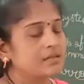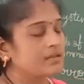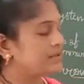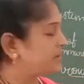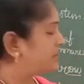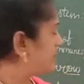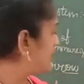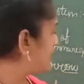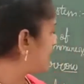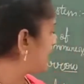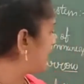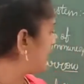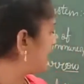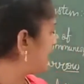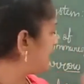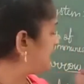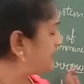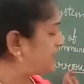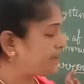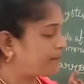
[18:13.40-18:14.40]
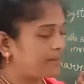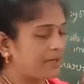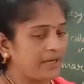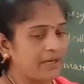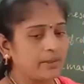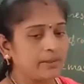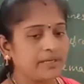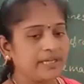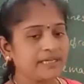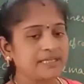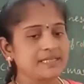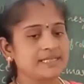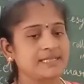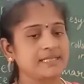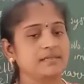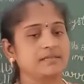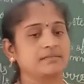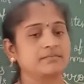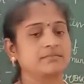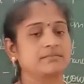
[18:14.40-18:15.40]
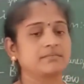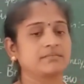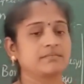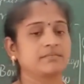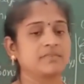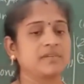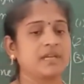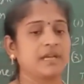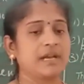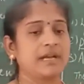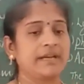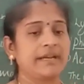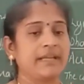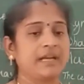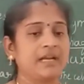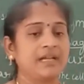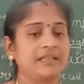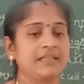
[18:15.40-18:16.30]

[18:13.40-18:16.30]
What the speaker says: the antibiotics and the